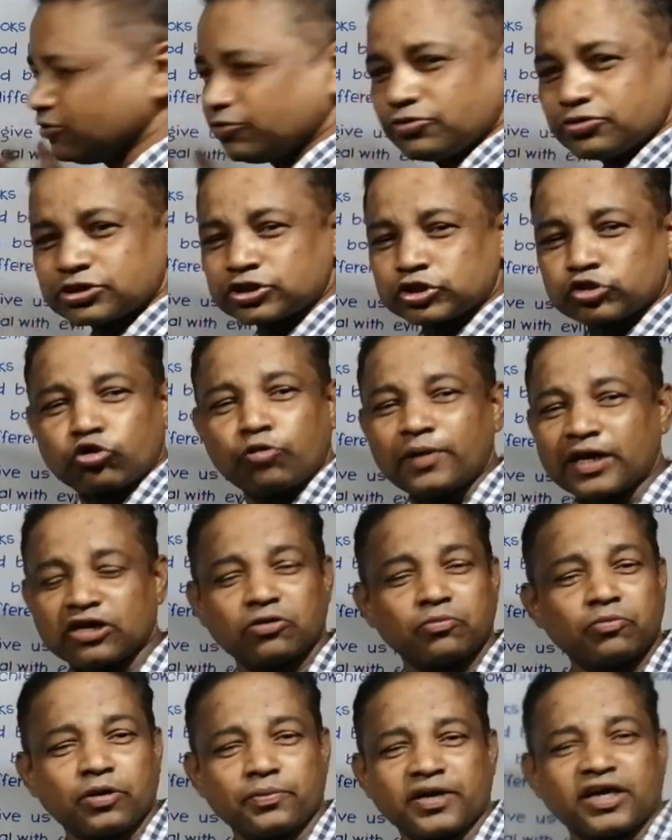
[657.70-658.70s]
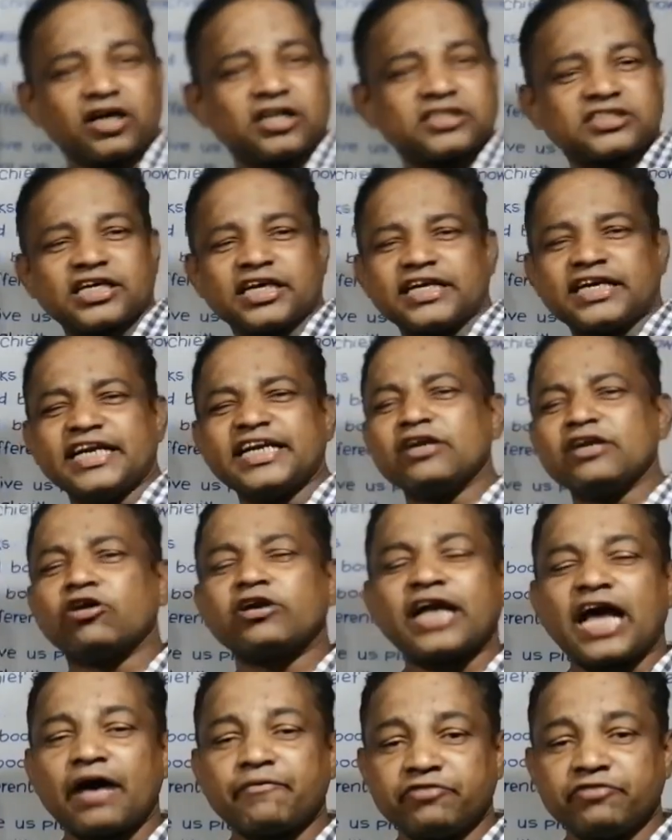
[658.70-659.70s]
used Roman number because I did
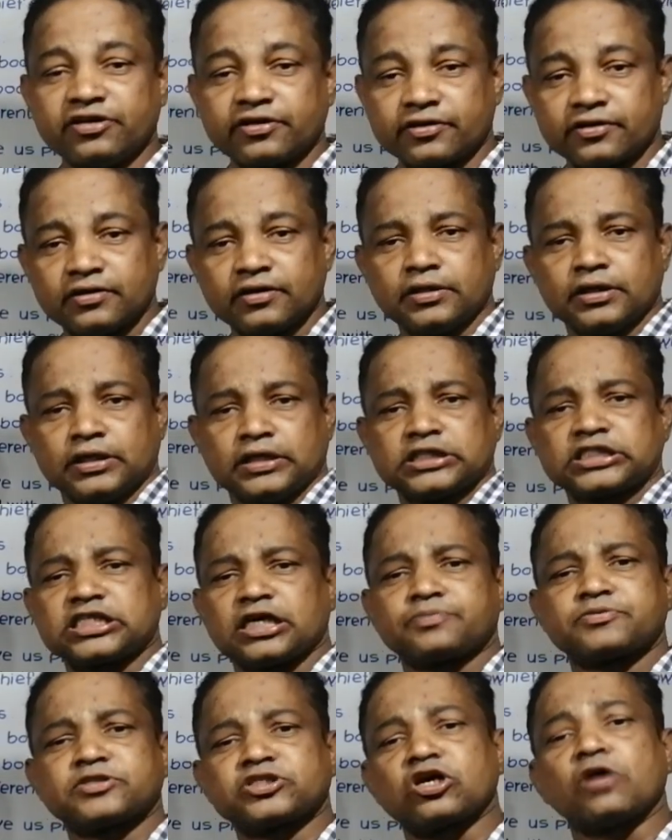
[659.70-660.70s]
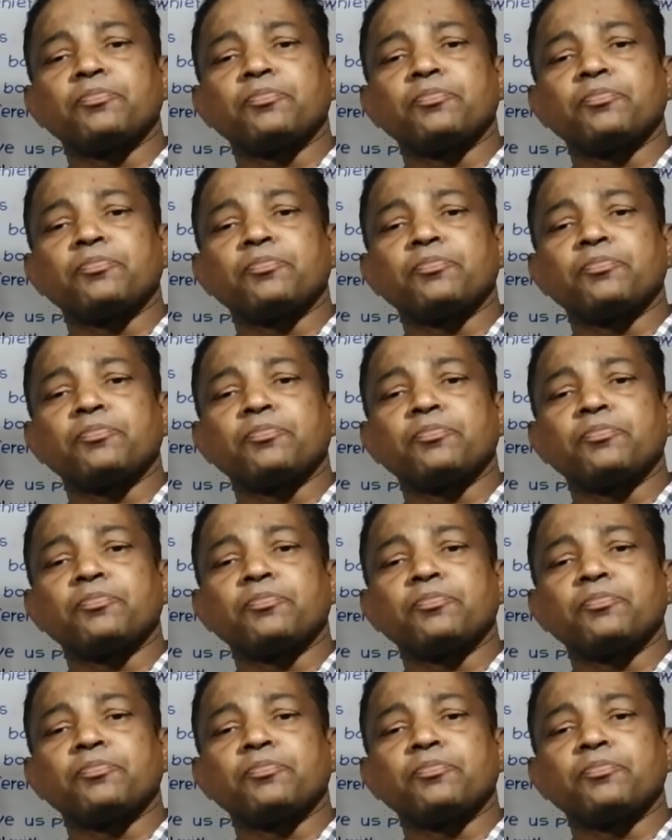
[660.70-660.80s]
not have here sub